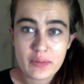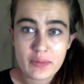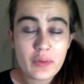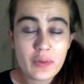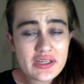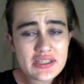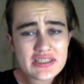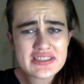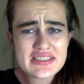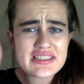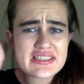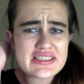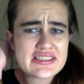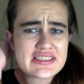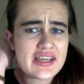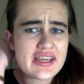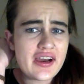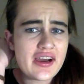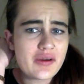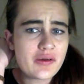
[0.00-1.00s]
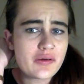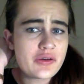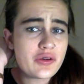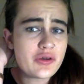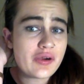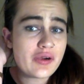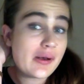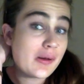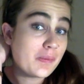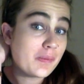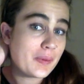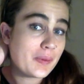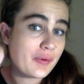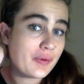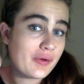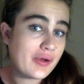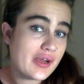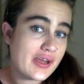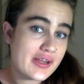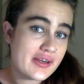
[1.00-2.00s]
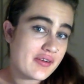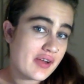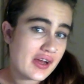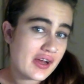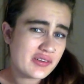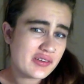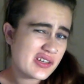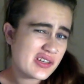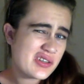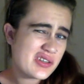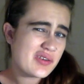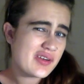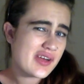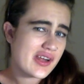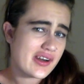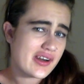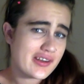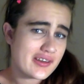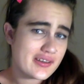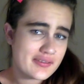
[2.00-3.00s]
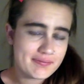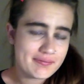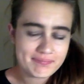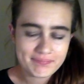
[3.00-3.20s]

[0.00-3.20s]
what is this scar on your elbow and how did you get it?